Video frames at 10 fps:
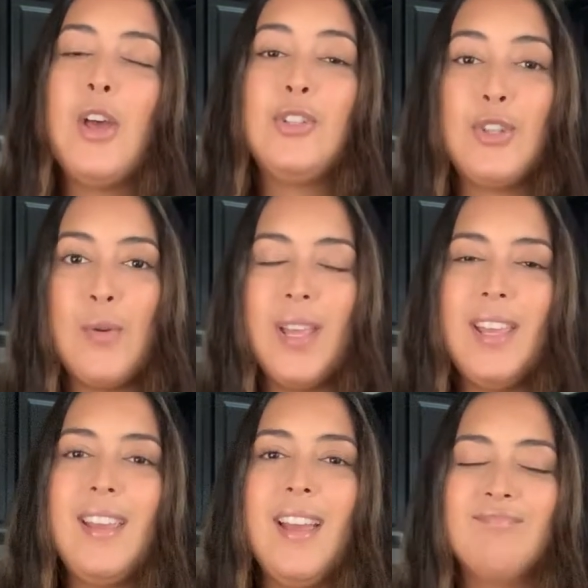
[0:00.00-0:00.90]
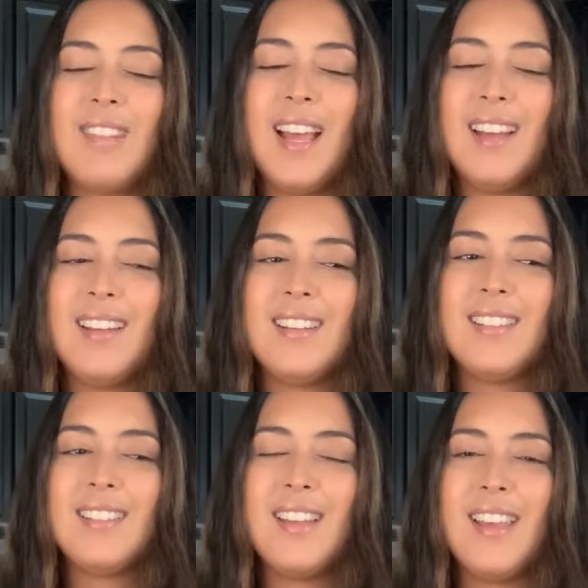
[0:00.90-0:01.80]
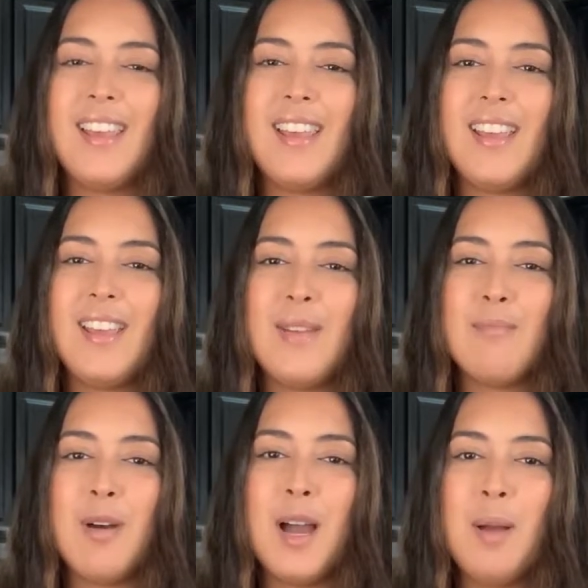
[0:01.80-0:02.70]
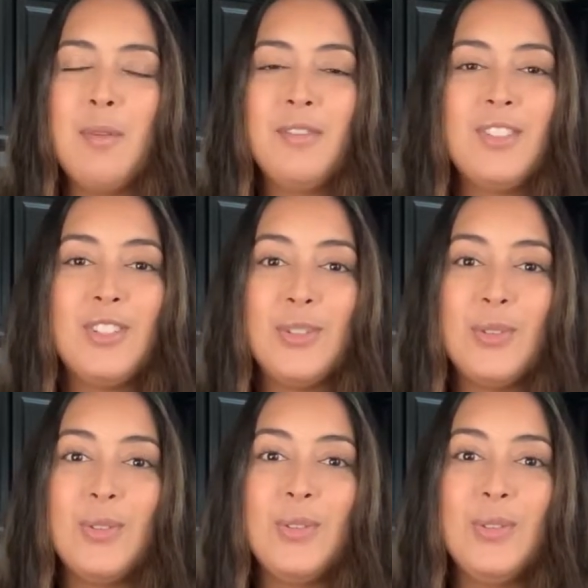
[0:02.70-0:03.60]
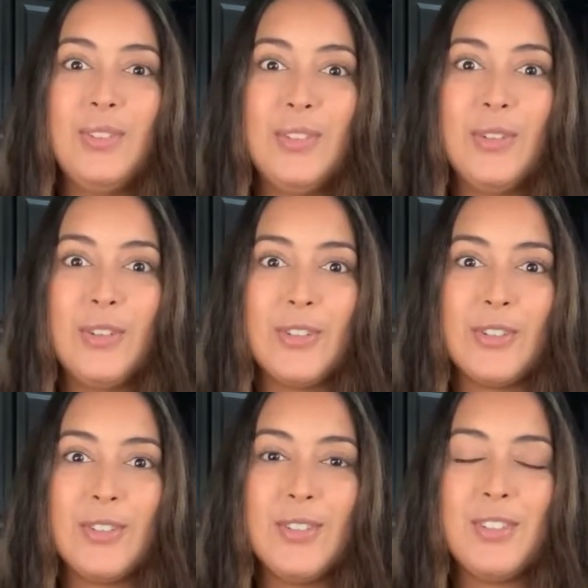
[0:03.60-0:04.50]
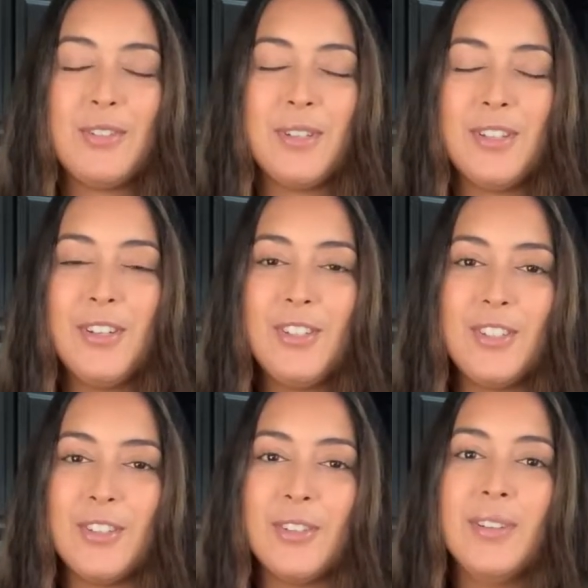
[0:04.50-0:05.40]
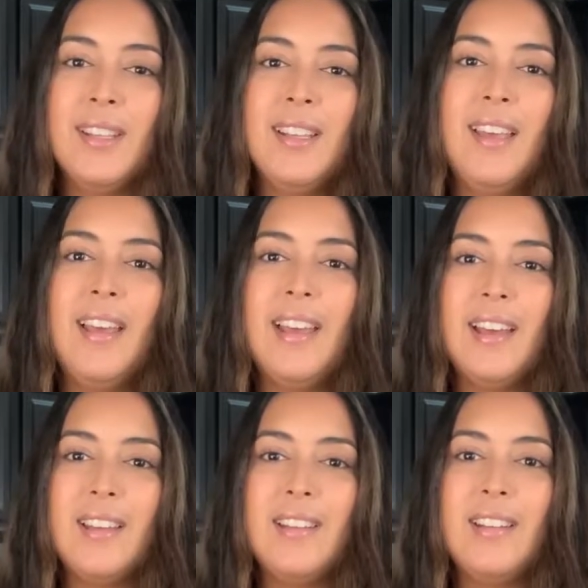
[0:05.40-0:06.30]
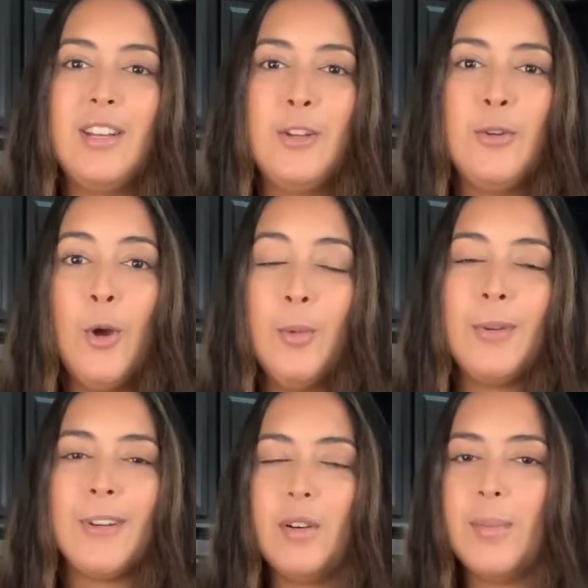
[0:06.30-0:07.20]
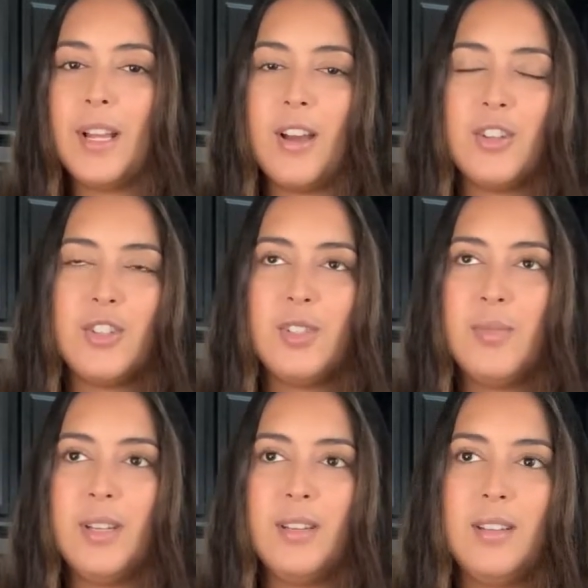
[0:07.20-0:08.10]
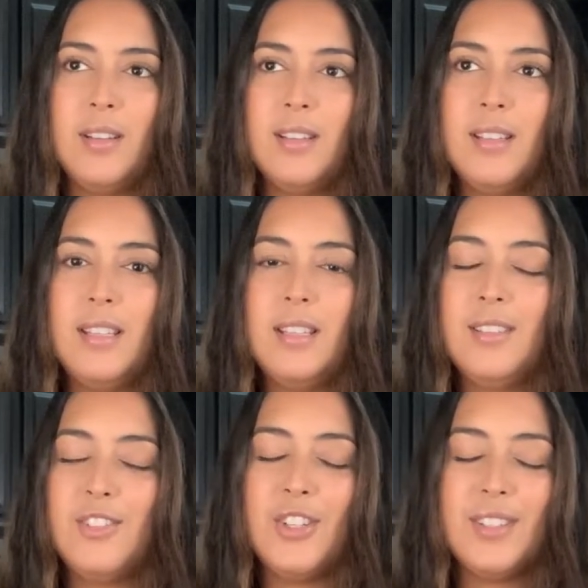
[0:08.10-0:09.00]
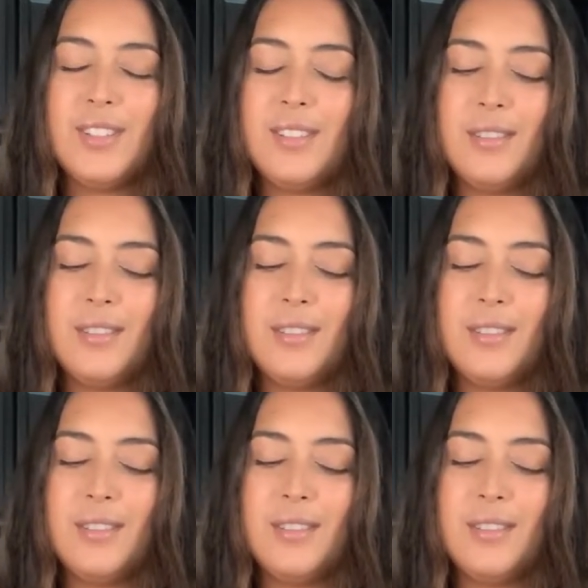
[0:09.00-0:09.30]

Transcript: doing as a mom of two little girls, two under two, and a new homeowner. Oh my gosh, it's been just